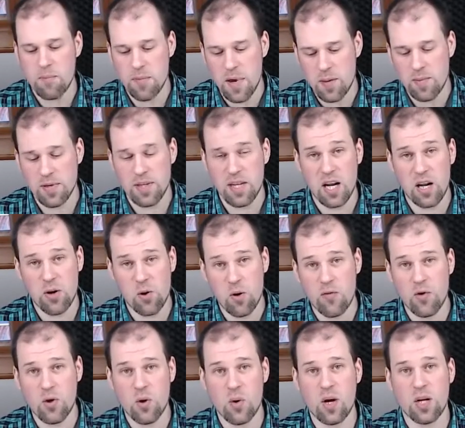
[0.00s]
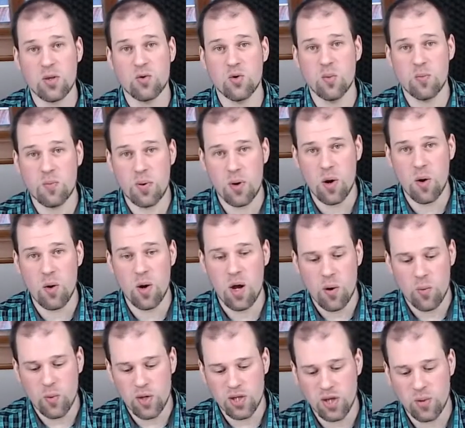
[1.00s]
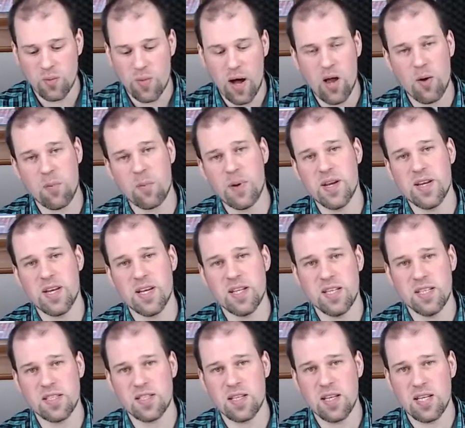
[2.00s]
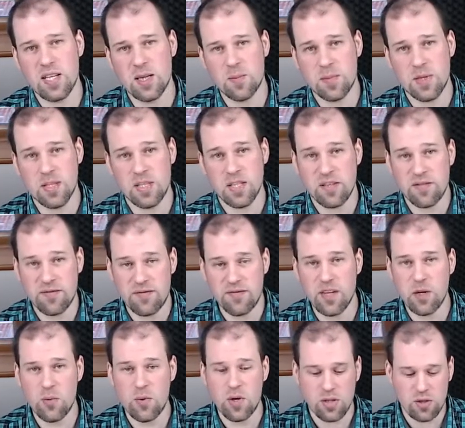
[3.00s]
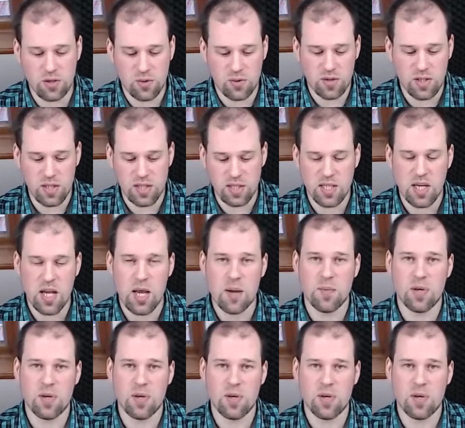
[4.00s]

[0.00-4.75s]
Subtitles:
Maybe the Lenovo Yoga 2 Pro, which in my opinion is a little bit inferior to this